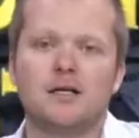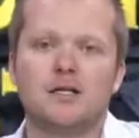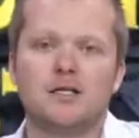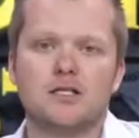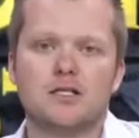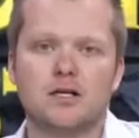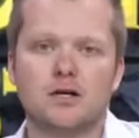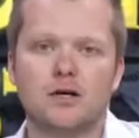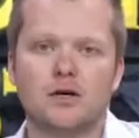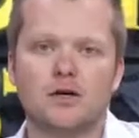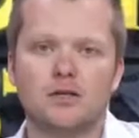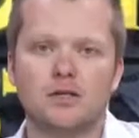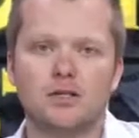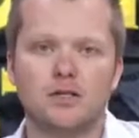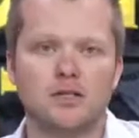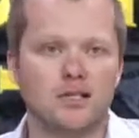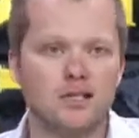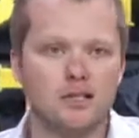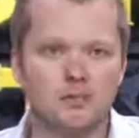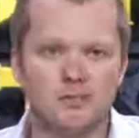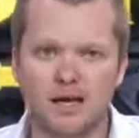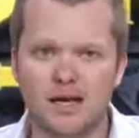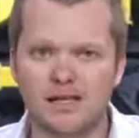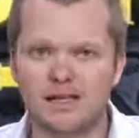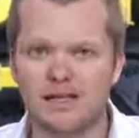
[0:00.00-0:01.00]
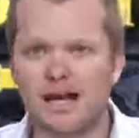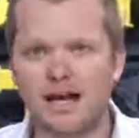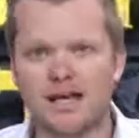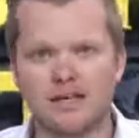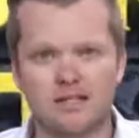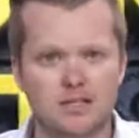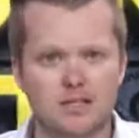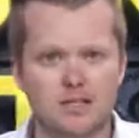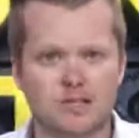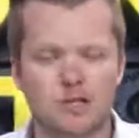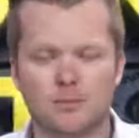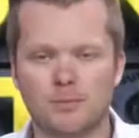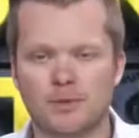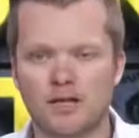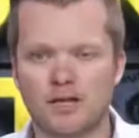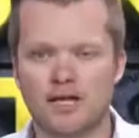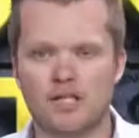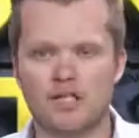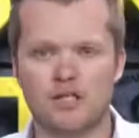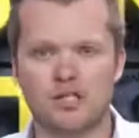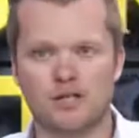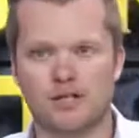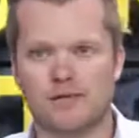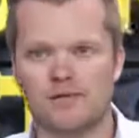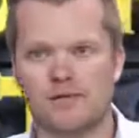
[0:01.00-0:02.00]
So you need to make that
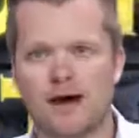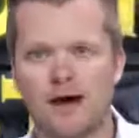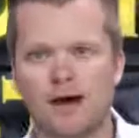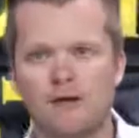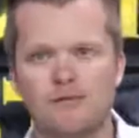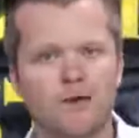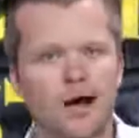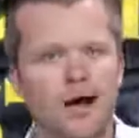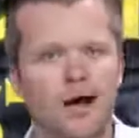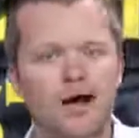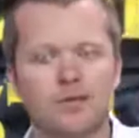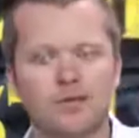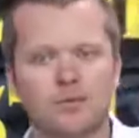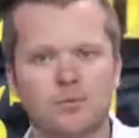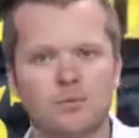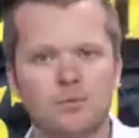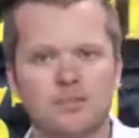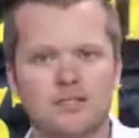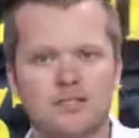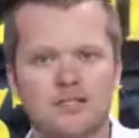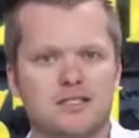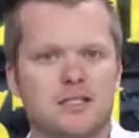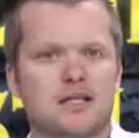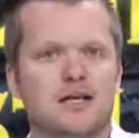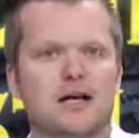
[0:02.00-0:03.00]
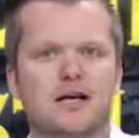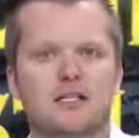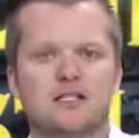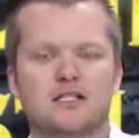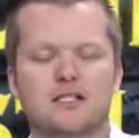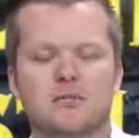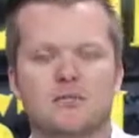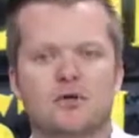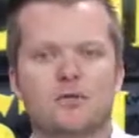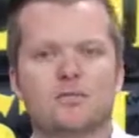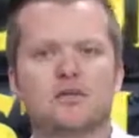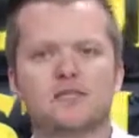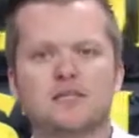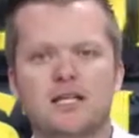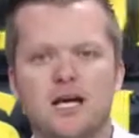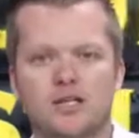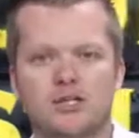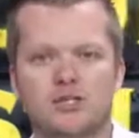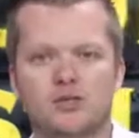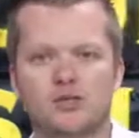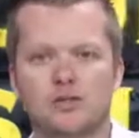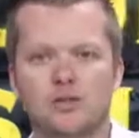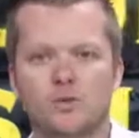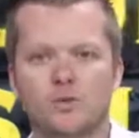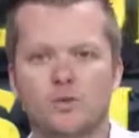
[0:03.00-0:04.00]
determination of how valuable is the customer
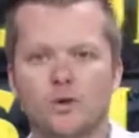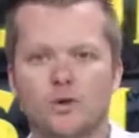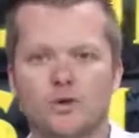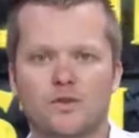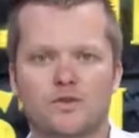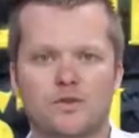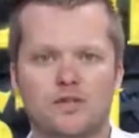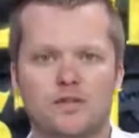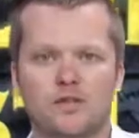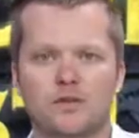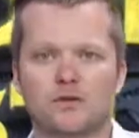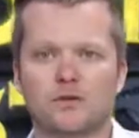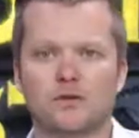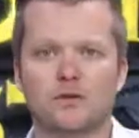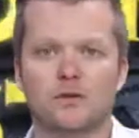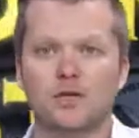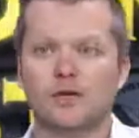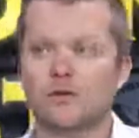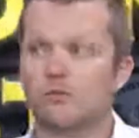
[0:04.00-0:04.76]
potentially worth to you.